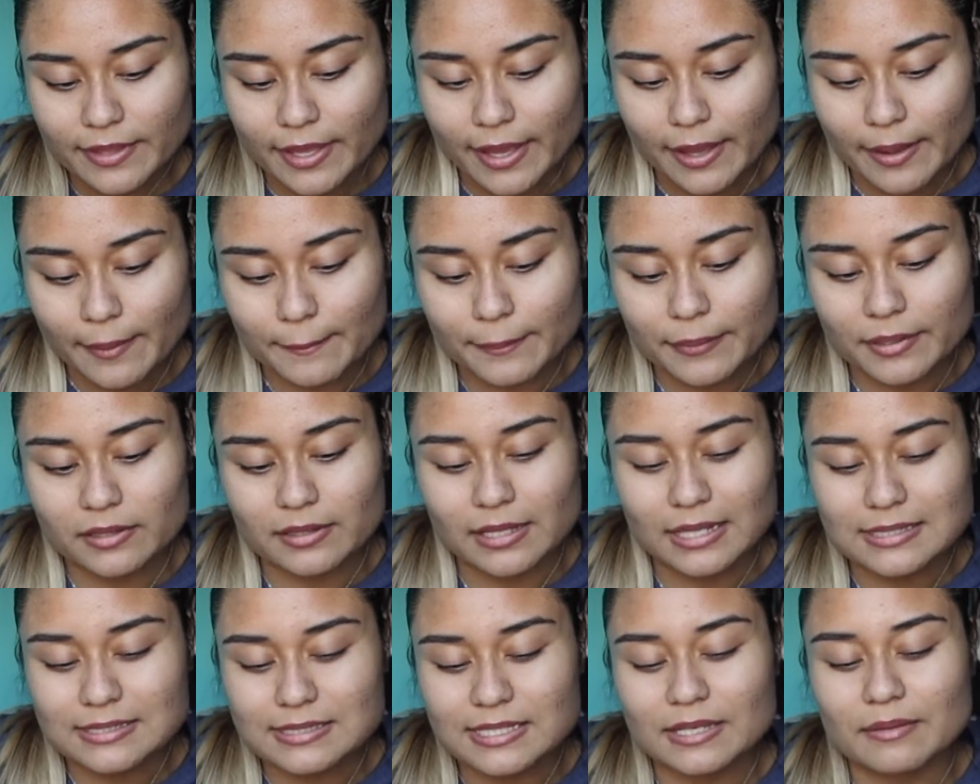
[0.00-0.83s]
that. But
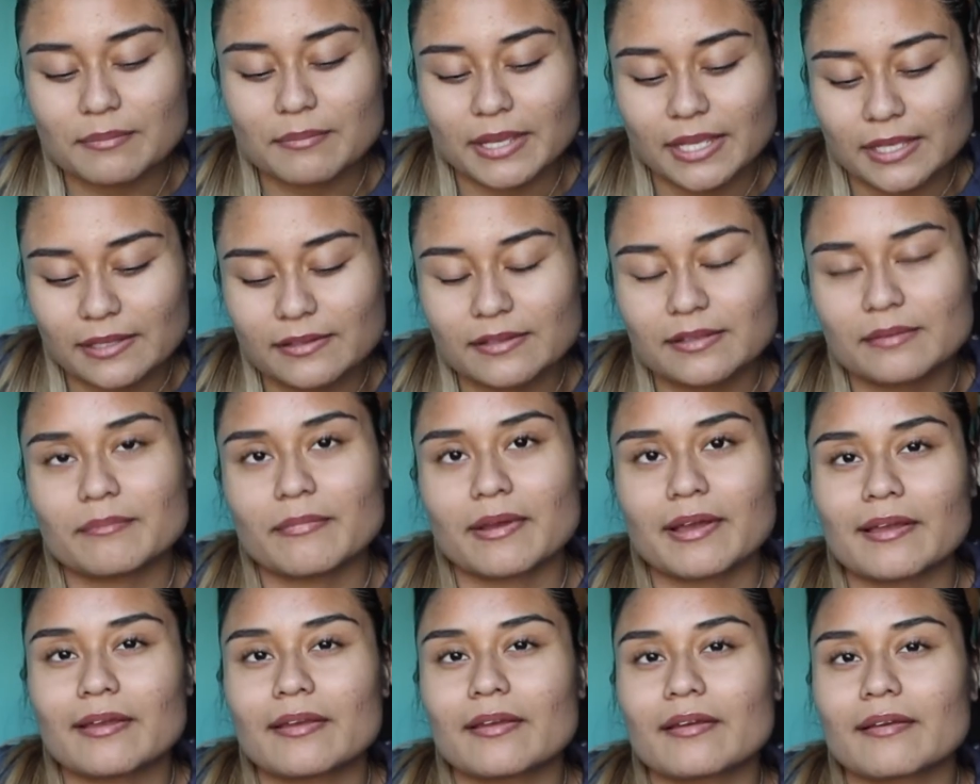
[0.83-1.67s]
that's like mainly
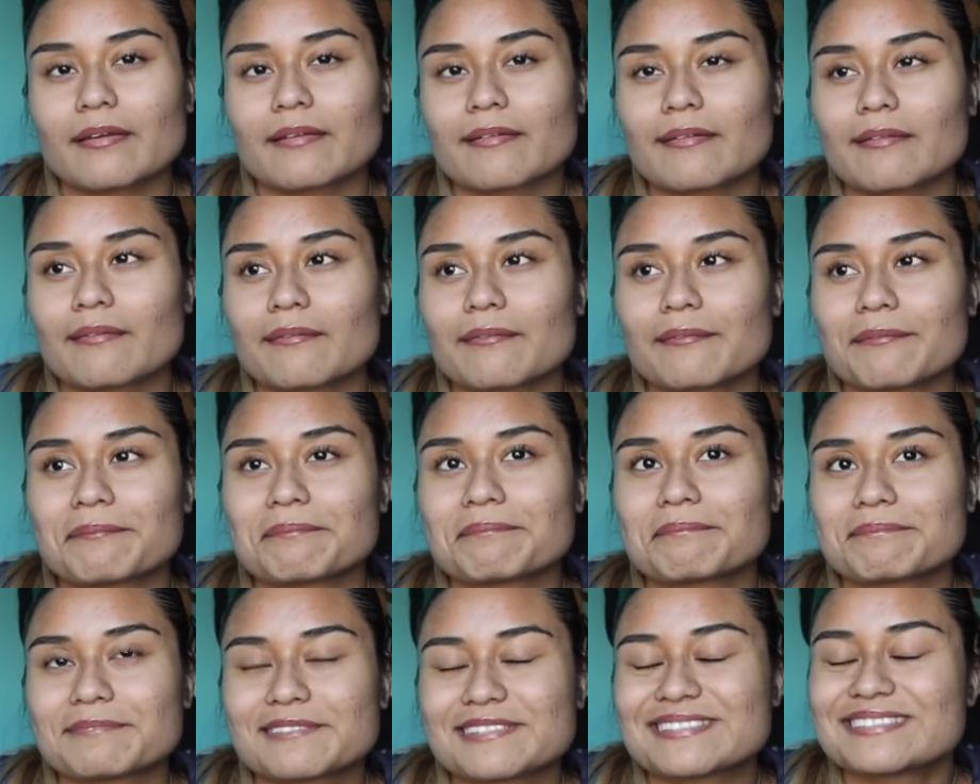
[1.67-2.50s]
my
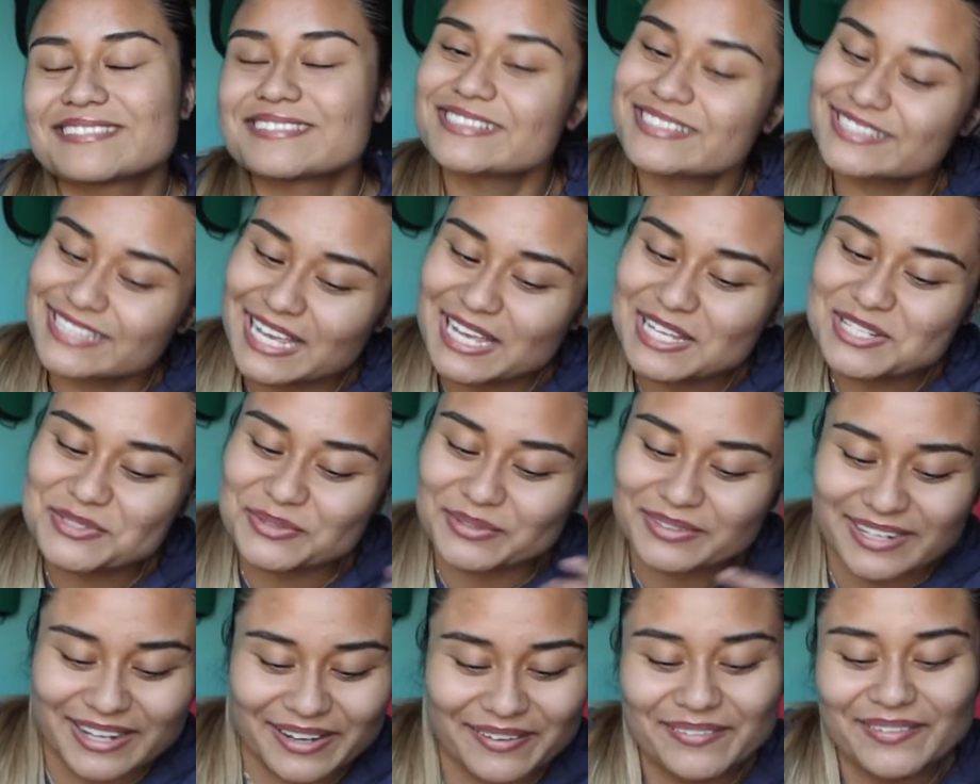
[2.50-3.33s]

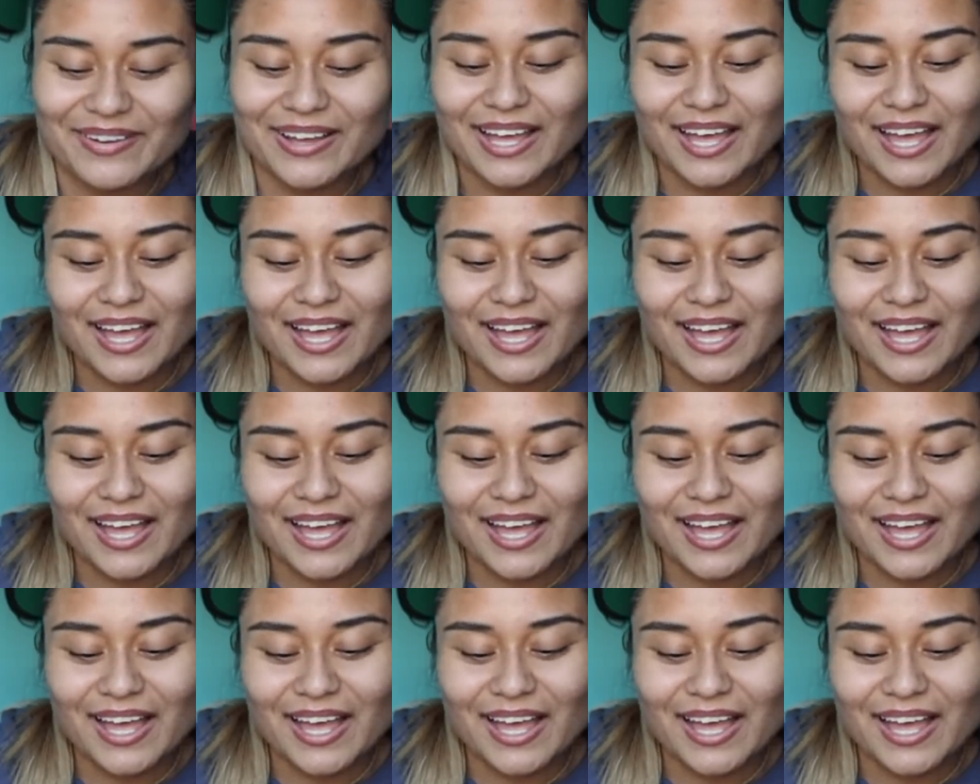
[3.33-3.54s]
schedule now.